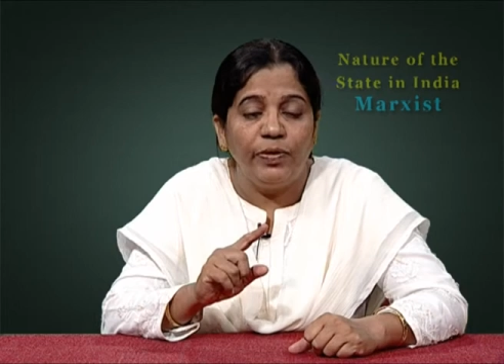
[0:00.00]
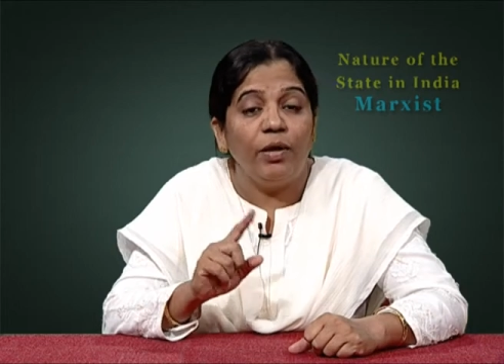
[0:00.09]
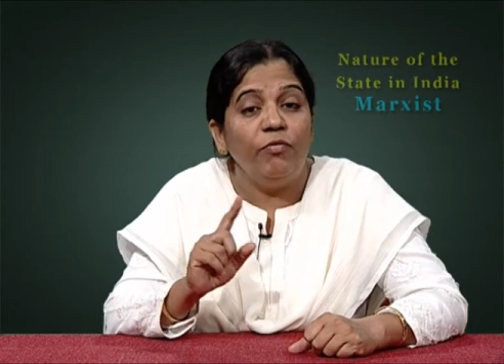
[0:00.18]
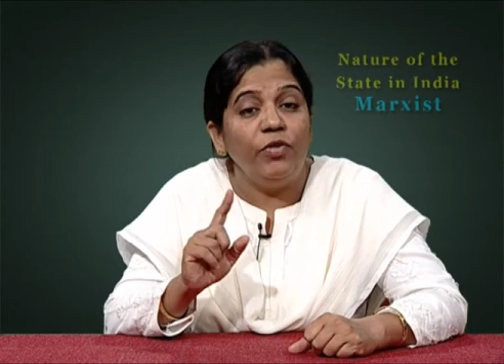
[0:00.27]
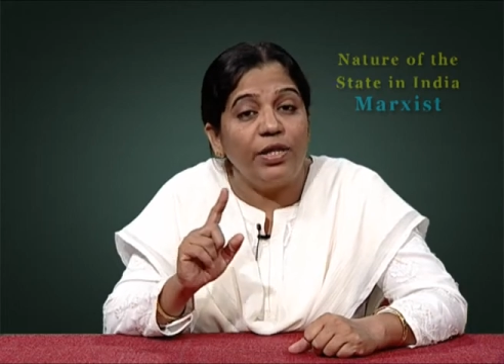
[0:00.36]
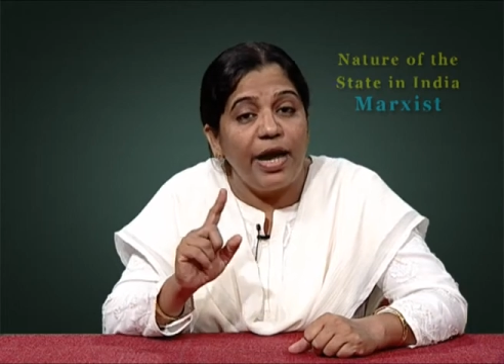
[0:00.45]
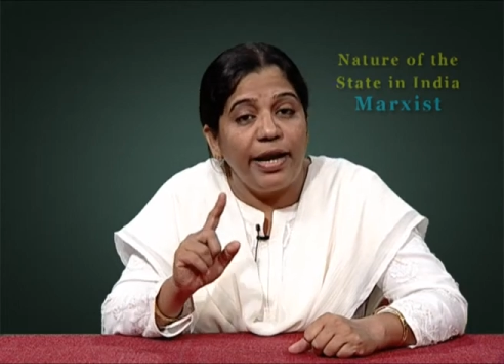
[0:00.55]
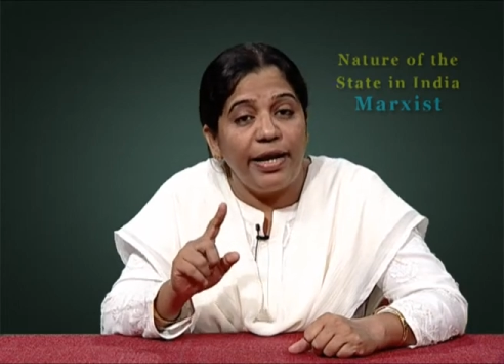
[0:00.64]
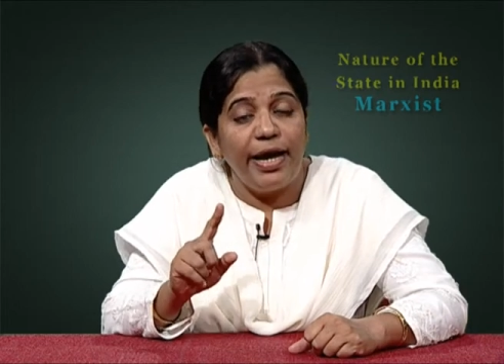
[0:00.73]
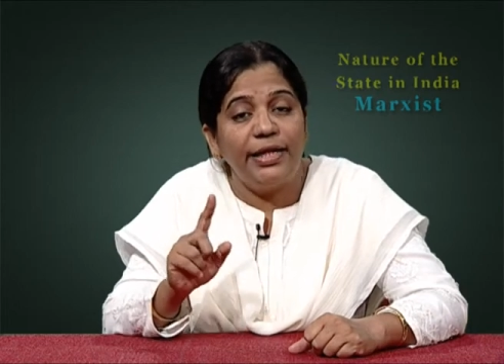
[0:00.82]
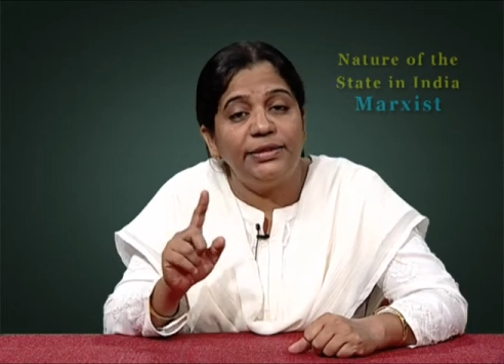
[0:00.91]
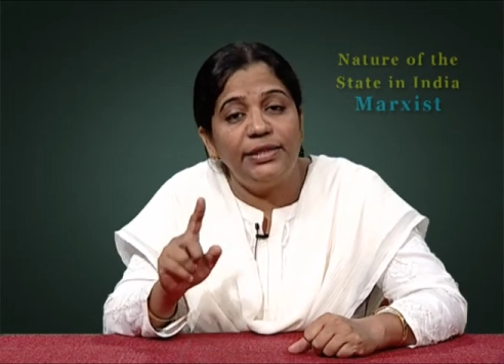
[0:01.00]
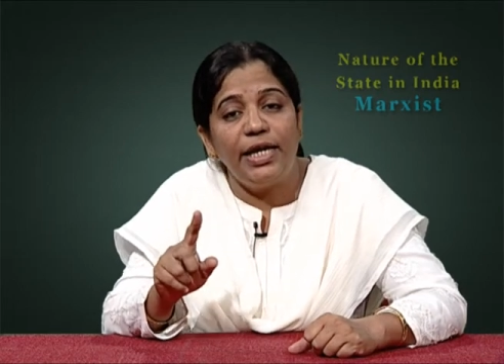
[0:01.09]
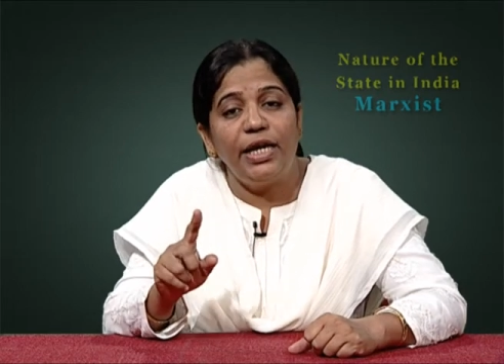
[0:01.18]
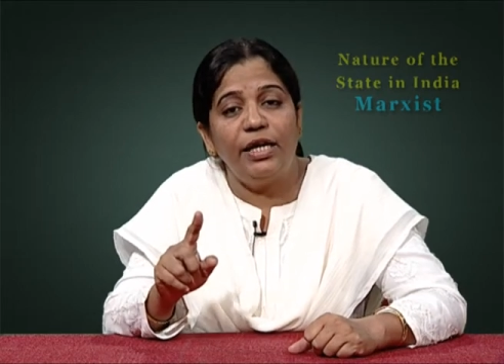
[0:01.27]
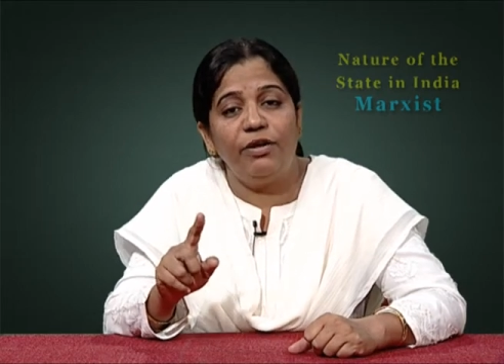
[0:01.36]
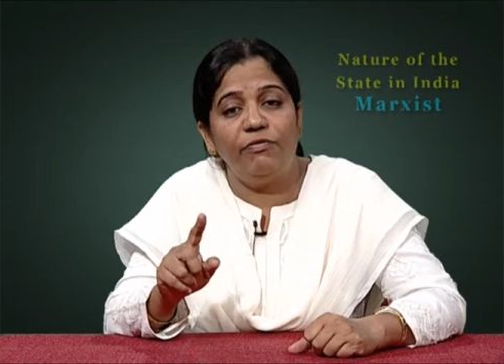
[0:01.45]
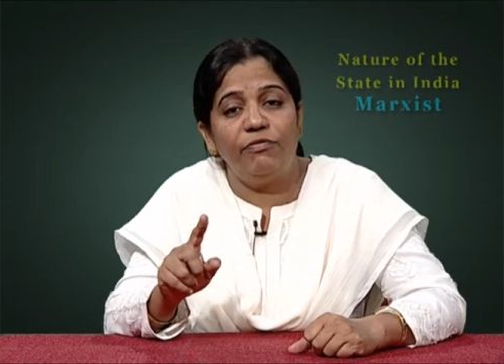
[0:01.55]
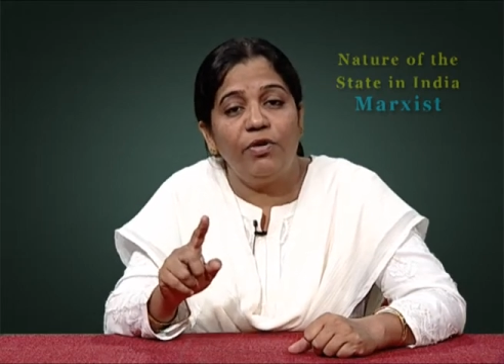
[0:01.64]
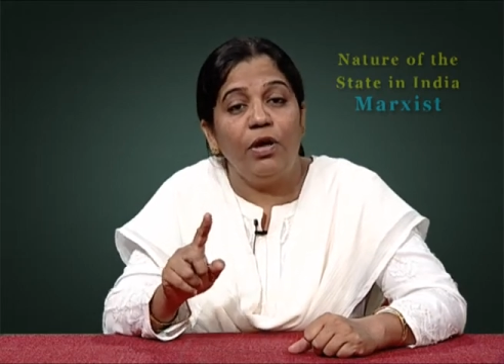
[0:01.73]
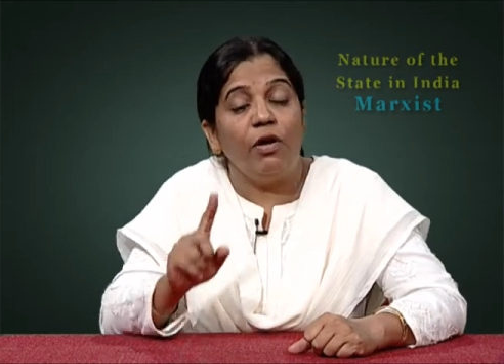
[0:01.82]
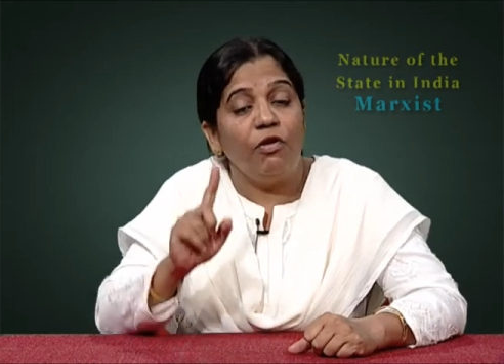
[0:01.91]
with an executive
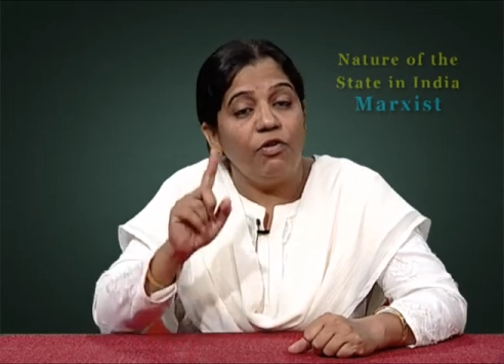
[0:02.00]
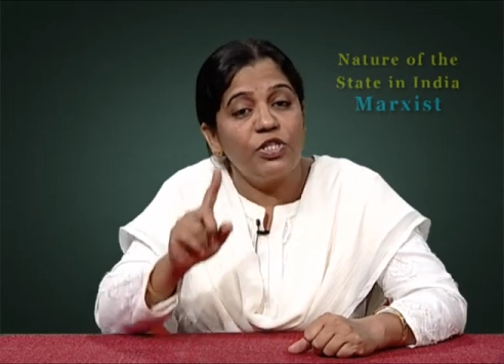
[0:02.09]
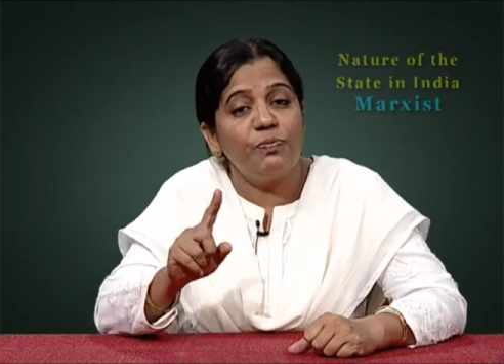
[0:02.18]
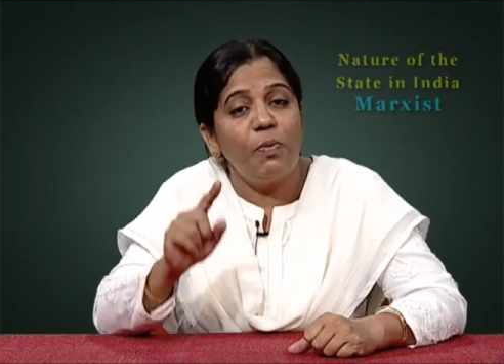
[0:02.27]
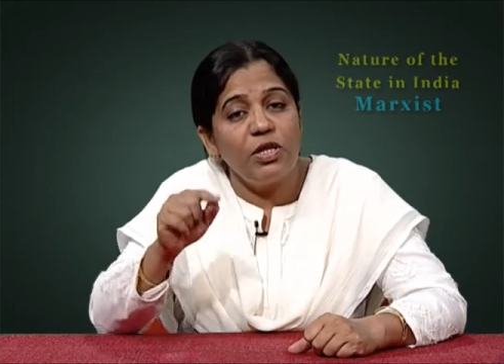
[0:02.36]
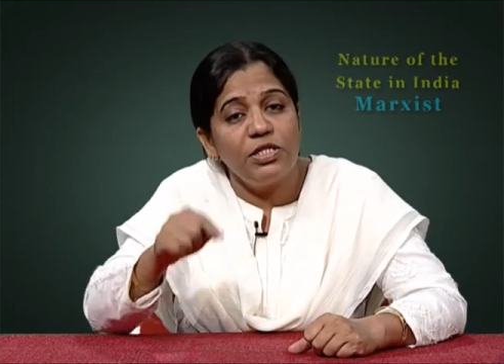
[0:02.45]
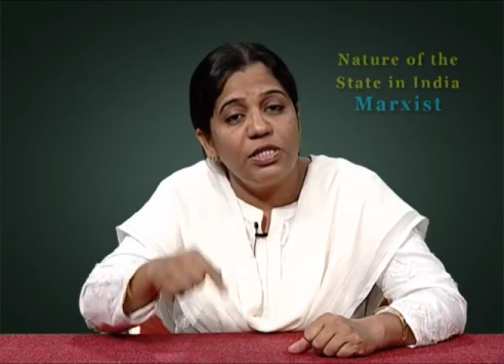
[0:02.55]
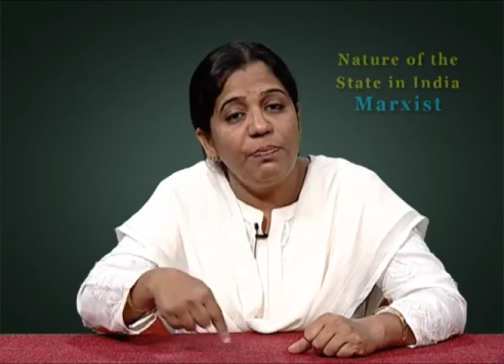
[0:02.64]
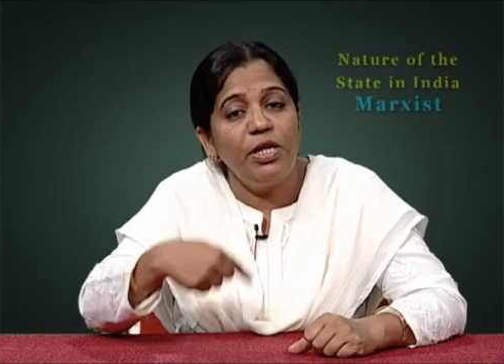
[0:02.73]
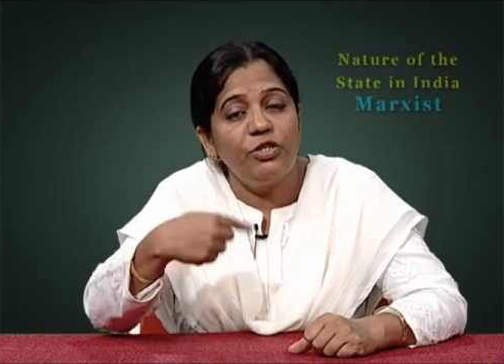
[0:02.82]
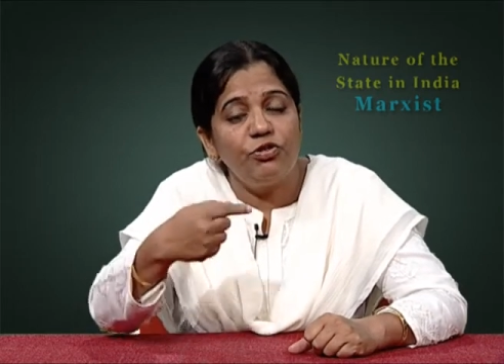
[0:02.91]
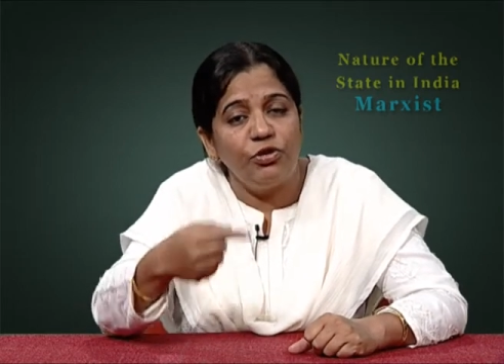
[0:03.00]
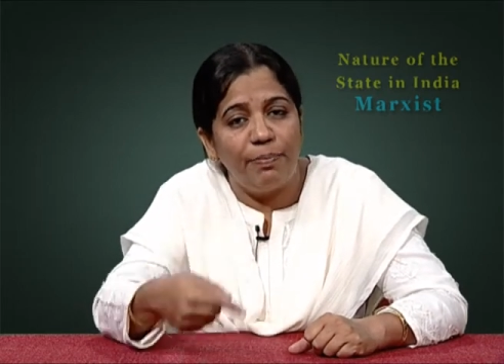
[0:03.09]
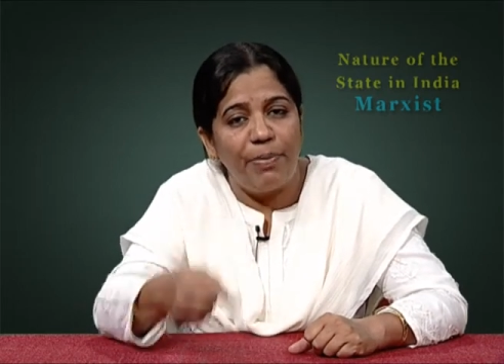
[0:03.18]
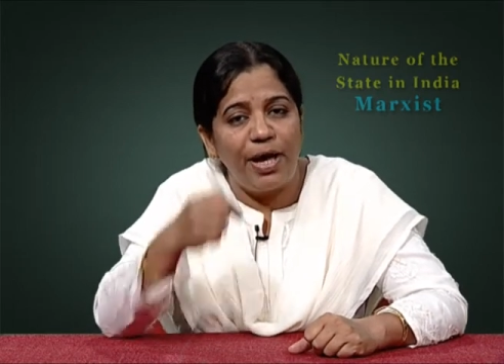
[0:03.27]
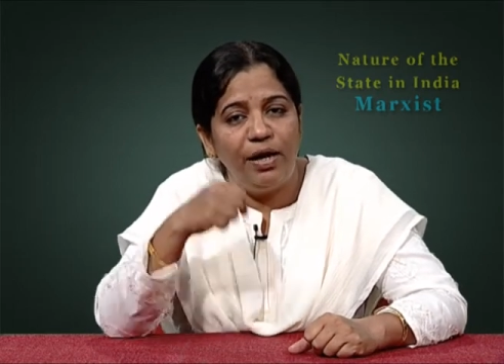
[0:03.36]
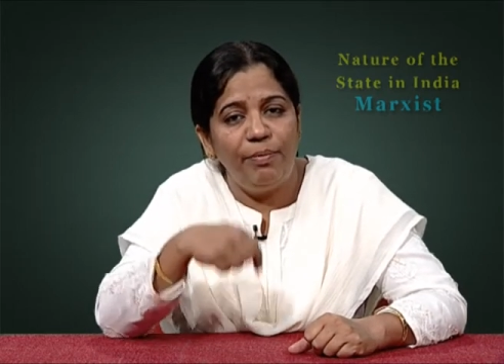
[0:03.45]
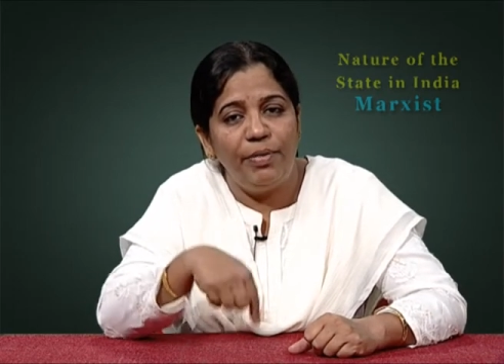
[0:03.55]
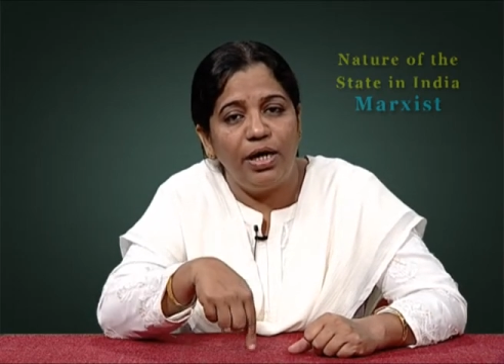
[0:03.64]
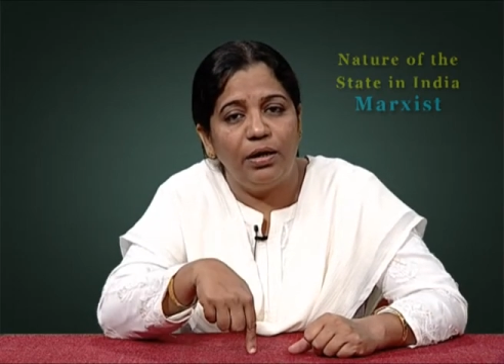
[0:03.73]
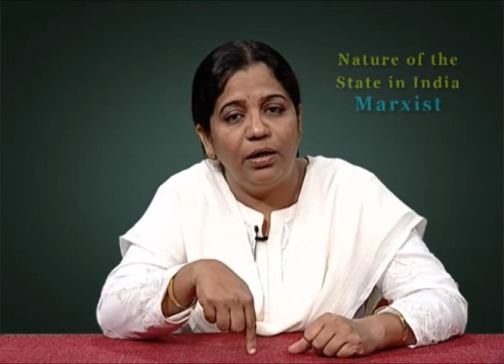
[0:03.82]
responsible to the parliament,